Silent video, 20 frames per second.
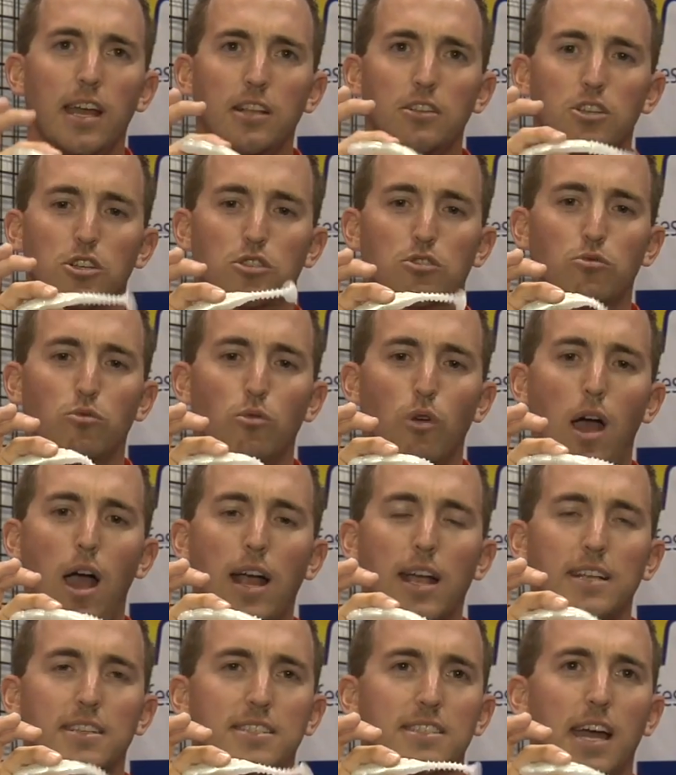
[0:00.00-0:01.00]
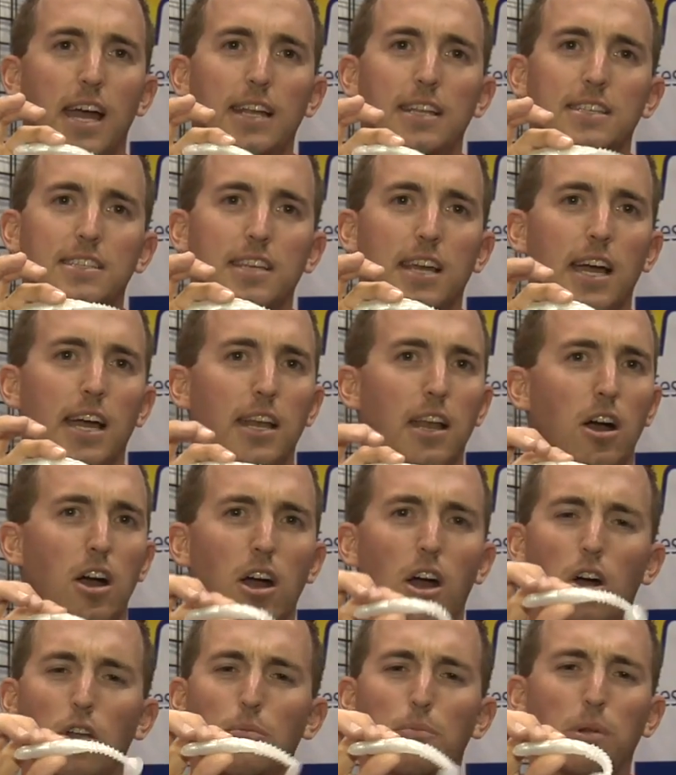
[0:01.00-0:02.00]
just rocking side to side.
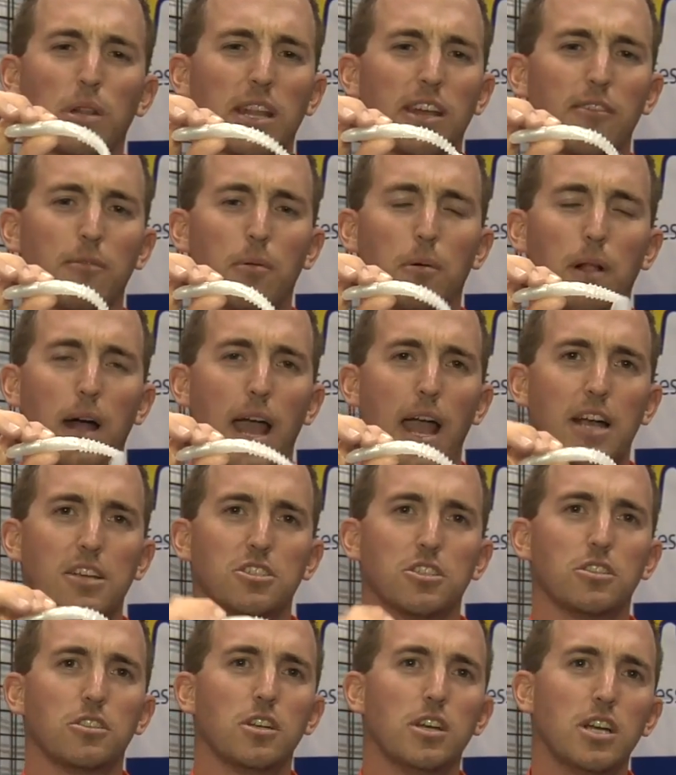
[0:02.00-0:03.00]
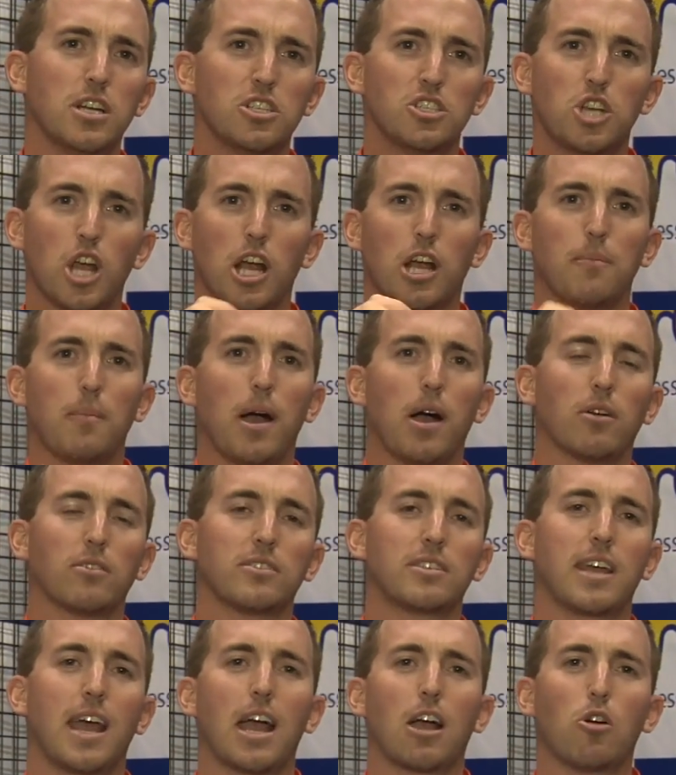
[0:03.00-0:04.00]
Unbelievable action. Check them
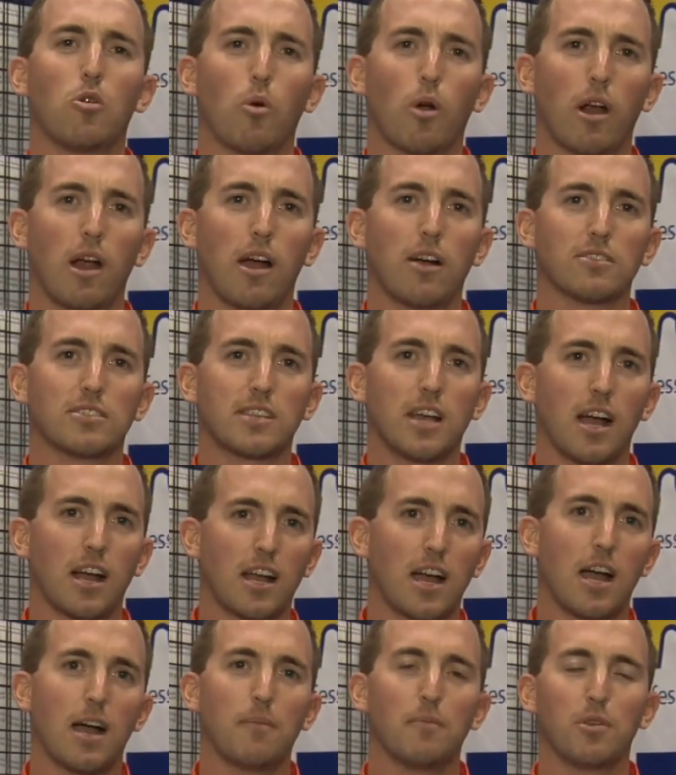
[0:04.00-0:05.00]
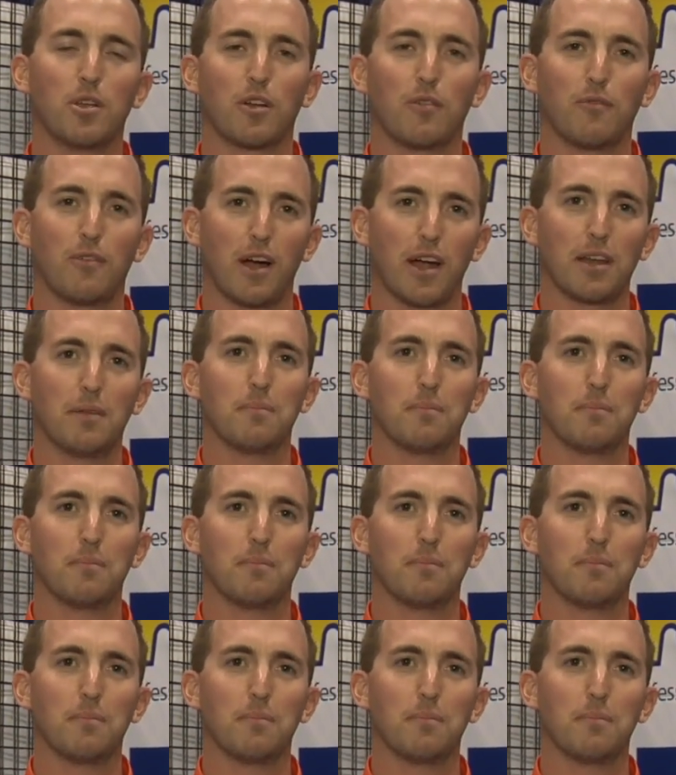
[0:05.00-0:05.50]
out, tacklewarehouse.com, you can find